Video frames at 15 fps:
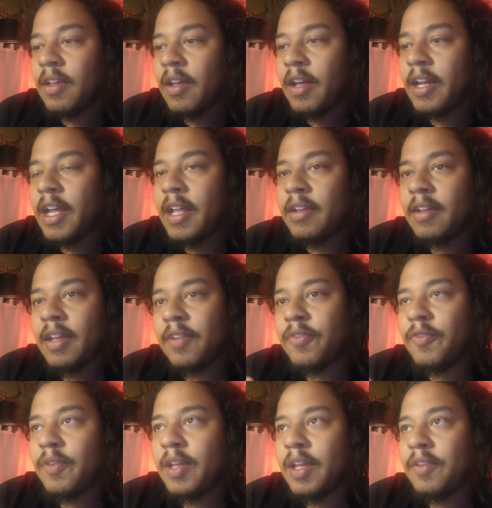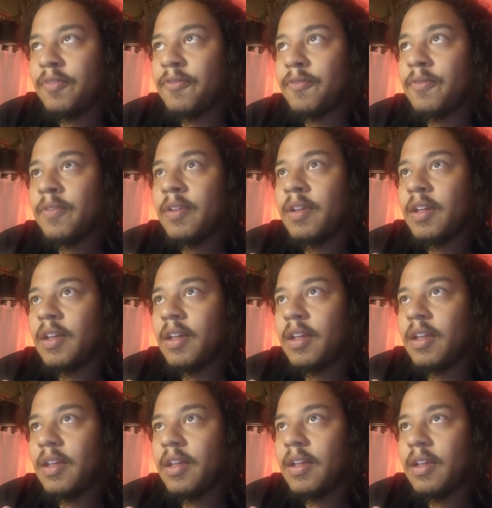again, if
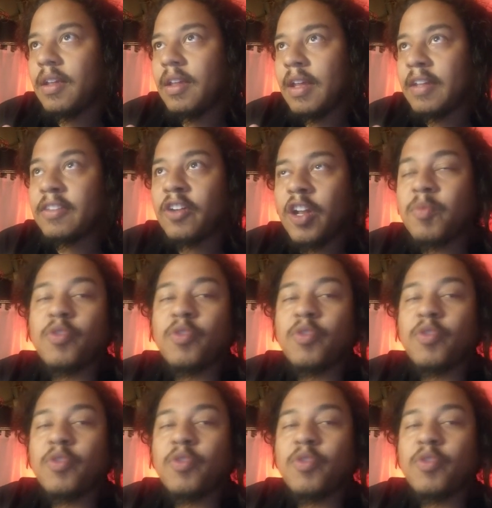it's going to